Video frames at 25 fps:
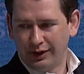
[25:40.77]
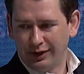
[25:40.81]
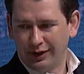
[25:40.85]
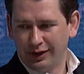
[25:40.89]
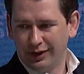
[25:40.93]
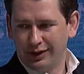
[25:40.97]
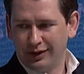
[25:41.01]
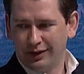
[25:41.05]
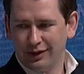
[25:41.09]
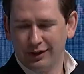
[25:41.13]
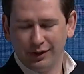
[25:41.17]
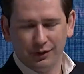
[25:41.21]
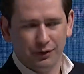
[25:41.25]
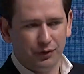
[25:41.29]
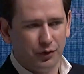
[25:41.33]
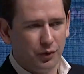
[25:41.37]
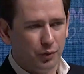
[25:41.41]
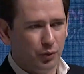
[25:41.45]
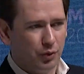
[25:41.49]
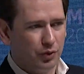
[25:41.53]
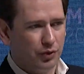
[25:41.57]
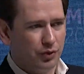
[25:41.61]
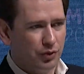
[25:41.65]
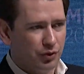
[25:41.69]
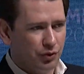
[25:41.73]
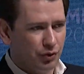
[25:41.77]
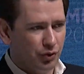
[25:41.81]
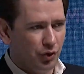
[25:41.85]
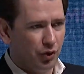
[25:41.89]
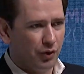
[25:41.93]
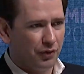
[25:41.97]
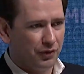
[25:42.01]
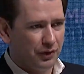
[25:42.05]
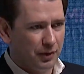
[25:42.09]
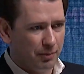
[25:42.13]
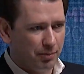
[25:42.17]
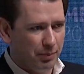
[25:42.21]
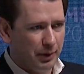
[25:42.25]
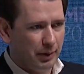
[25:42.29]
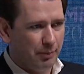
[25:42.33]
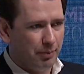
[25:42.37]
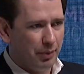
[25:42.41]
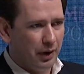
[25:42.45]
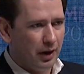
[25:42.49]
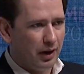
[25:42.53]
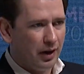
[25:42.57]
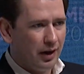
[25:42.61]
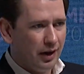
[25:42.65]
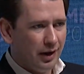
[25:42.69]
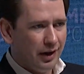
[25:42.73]
Yeah, if you want to serve the
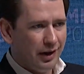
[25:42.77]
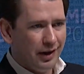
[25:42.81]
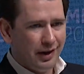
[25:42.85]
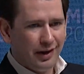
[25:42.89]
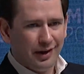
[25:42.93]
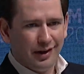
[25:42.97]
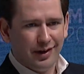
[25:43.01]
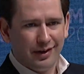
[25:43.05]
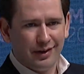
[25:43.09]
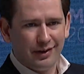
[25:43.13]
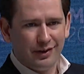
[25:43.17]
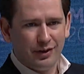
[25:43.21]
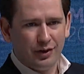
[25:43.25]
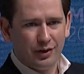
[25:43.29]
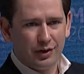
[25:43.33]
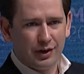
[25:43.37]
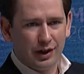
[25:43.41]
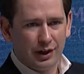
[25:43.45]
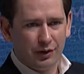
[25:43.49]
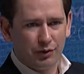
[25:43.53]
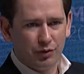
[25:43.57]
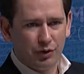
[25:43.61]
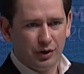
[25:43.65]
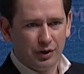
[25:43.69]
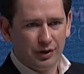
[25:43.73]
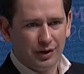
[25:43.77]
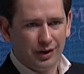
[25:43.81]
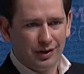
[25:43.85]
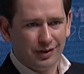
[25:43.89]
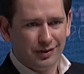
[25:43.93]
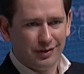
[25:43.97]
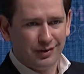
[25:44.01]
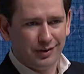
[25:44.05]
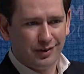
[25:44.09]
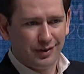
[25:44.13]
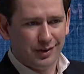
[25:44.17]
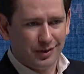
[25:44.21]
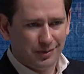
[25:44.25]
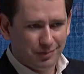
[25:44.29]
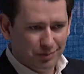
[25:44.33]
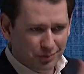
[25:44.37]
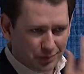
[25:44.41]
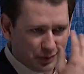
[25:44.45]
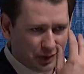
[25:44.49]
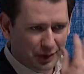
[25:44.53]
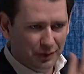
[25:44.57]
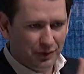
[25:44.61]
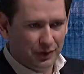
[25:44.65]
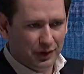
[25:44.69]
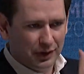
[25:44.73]
people in your country, then
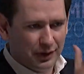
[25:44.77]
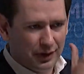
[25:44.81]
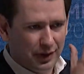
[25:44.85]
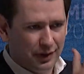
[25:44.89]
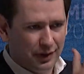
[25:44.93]
um, I think